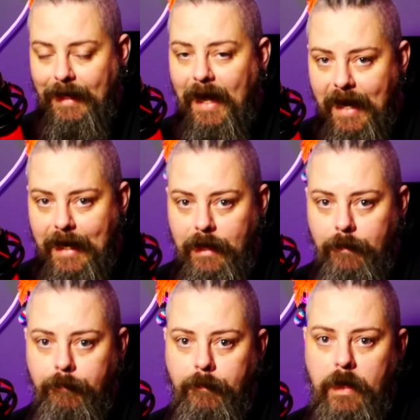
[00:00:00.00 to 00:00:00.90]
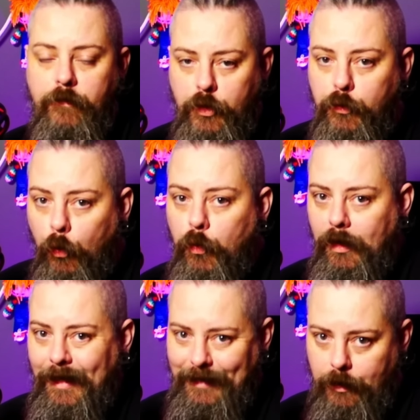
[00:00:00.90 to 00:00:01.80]
care if you don't
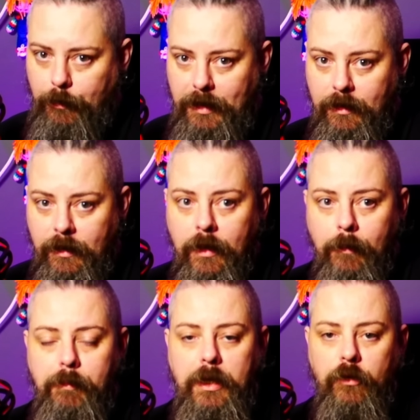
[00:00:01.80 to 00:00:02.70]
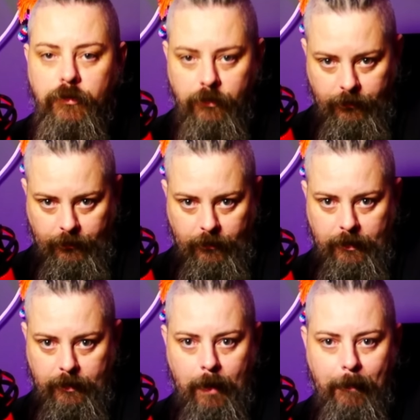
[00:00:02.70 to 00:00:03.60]
like me because of
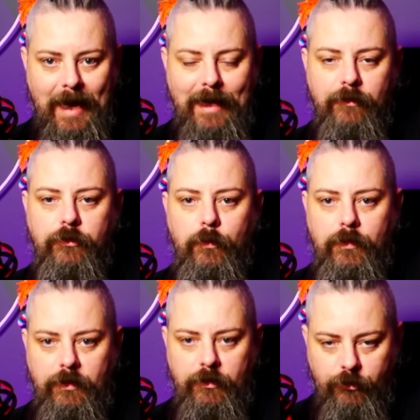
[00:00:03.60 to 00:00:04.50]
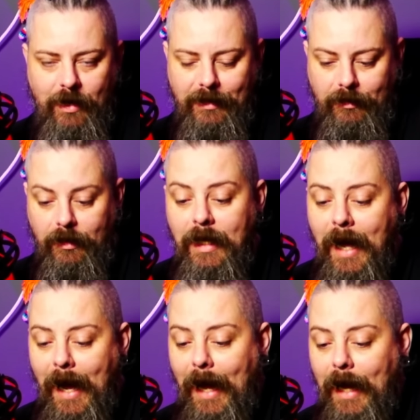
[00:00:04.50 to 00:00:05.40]
a past with this channel.
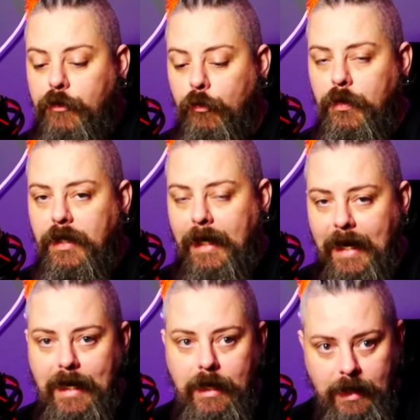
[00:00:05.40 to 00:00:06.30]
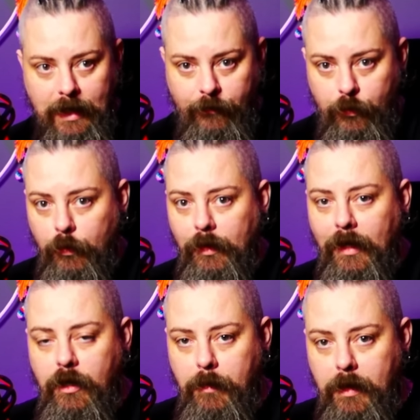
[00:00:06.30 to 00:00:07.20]
I don't care if you don't
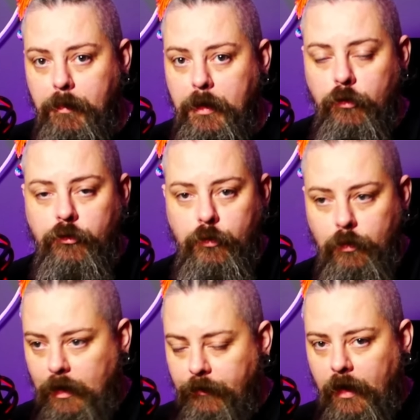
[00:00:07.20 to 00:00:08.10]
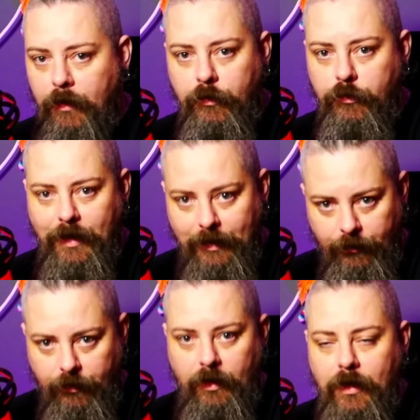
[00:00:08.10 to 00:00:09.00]
like me because you love other
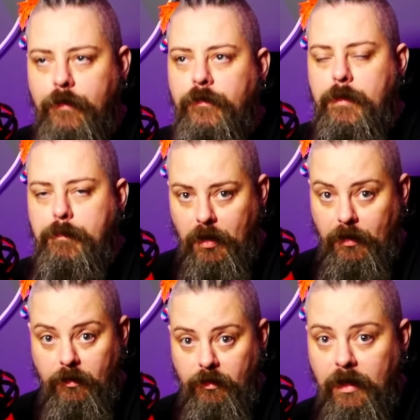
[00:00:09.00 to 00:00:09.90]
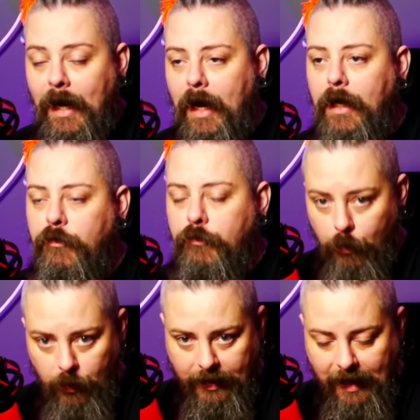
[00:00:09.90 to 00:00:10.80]
channels that I have debunked. I
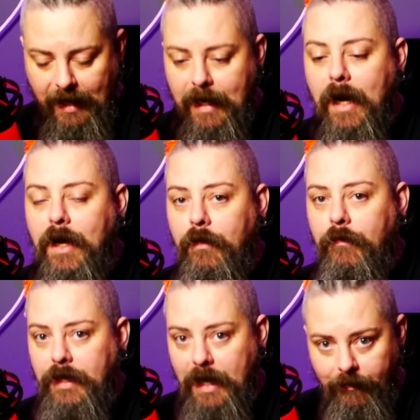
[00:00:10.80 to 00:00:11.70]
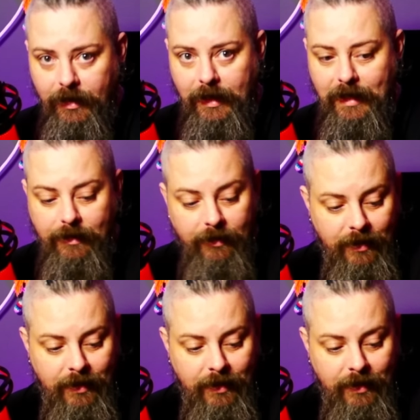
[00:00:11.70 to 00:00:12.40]
don't care. I have never cared.